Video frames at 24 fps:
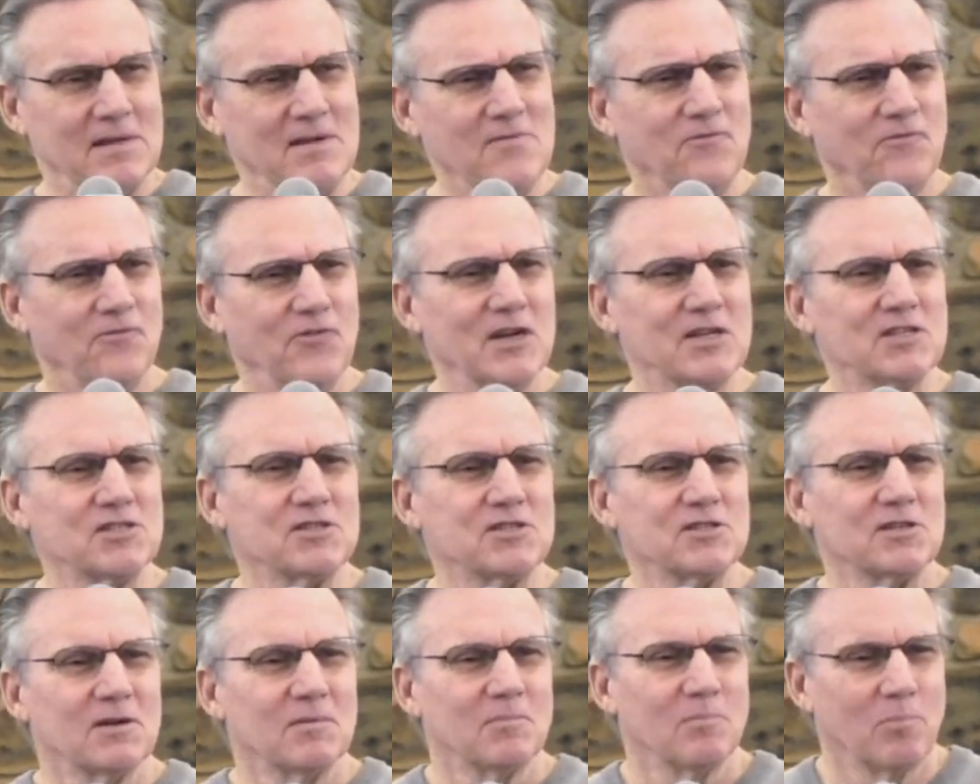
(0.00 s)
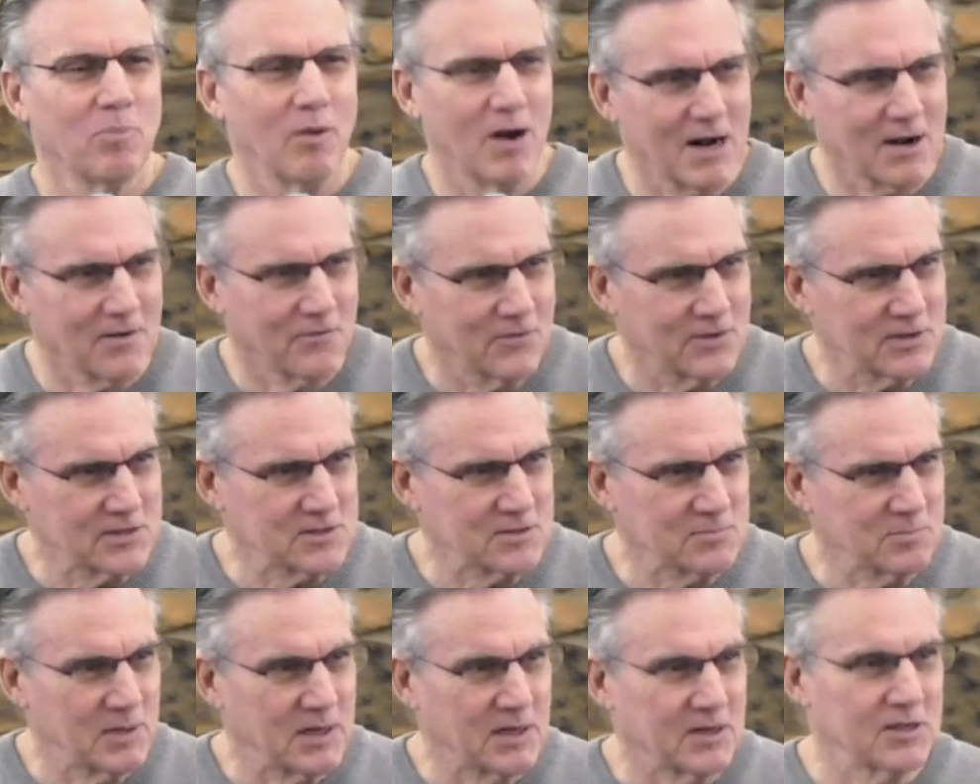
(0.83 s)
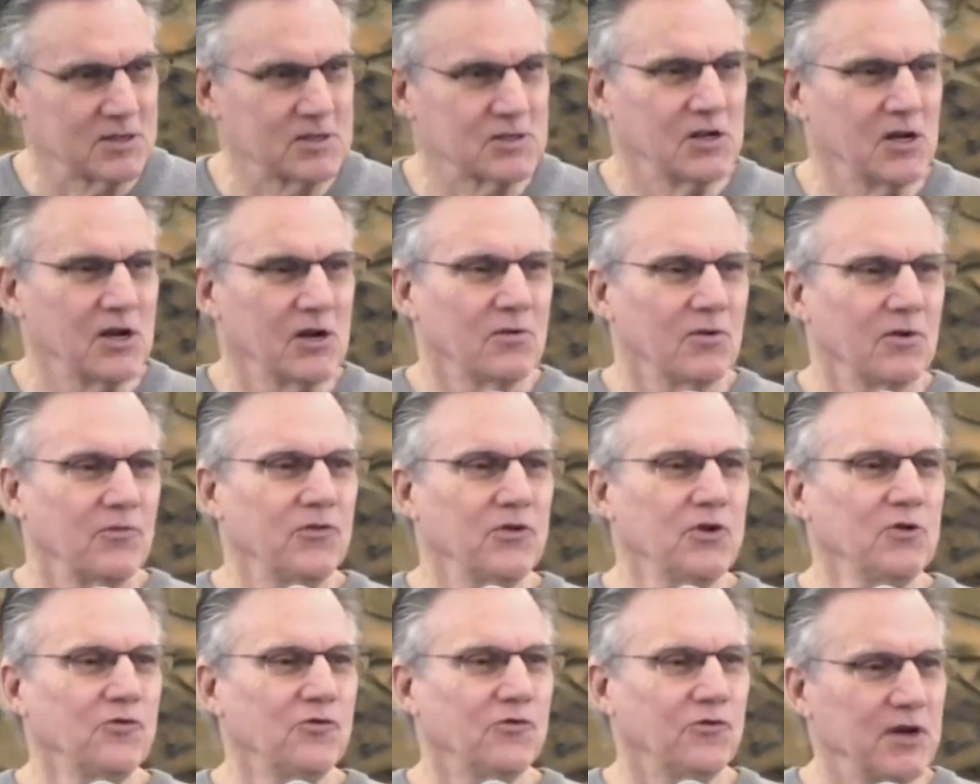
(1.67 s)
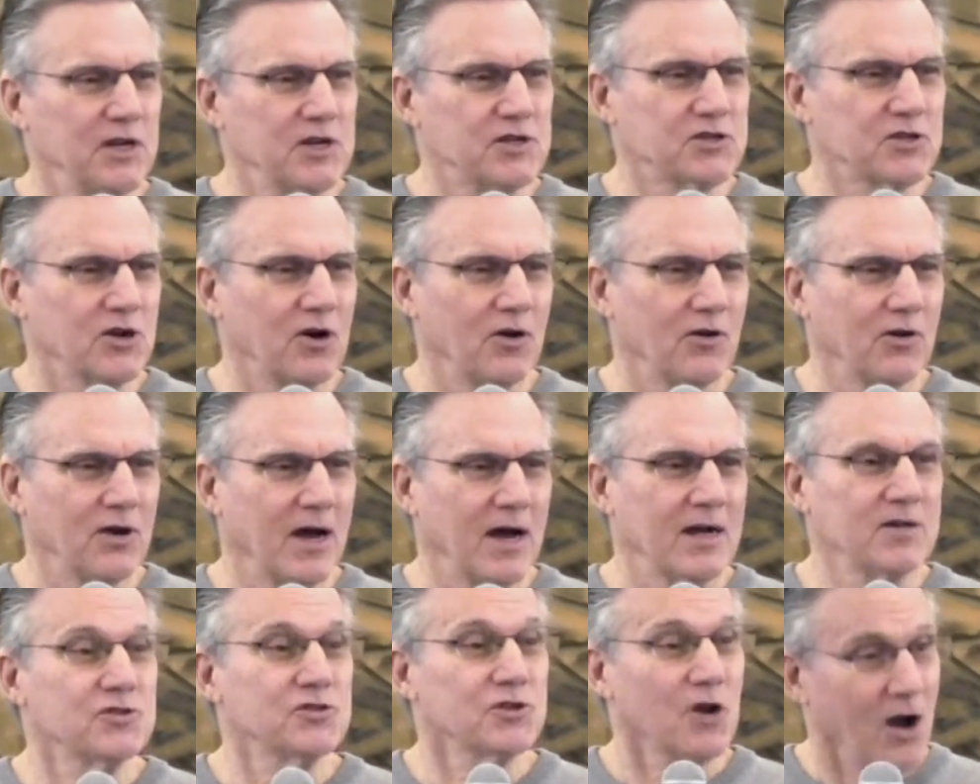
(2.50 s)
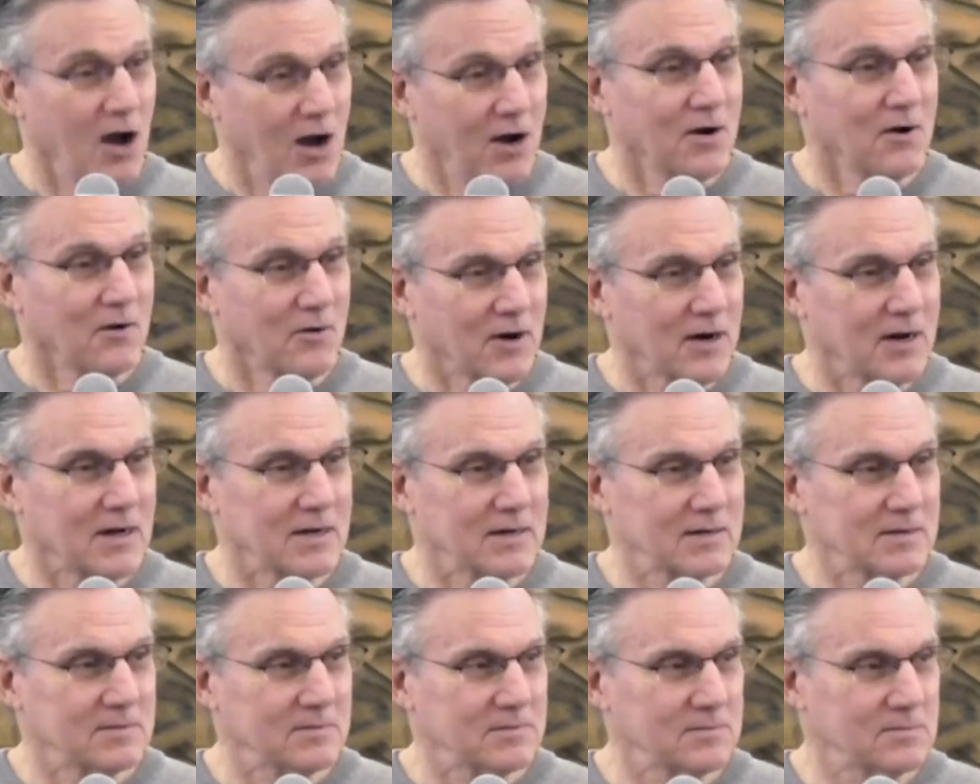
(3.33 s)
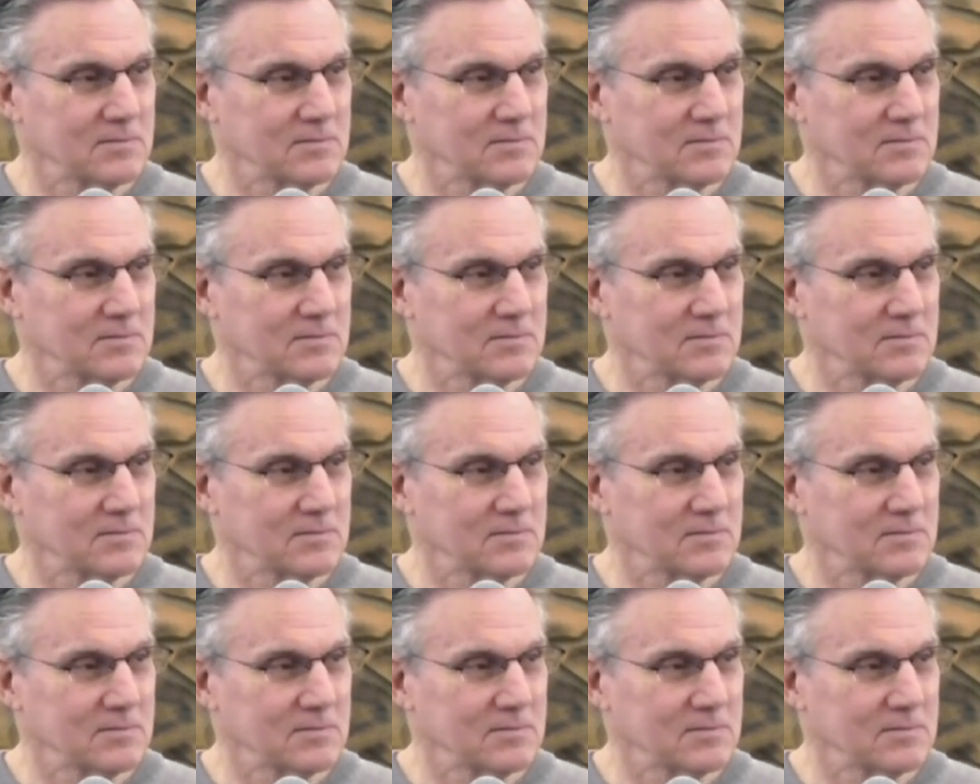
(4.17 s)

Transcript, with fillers: He fixed breakfast because if you fish all night, you're hungry.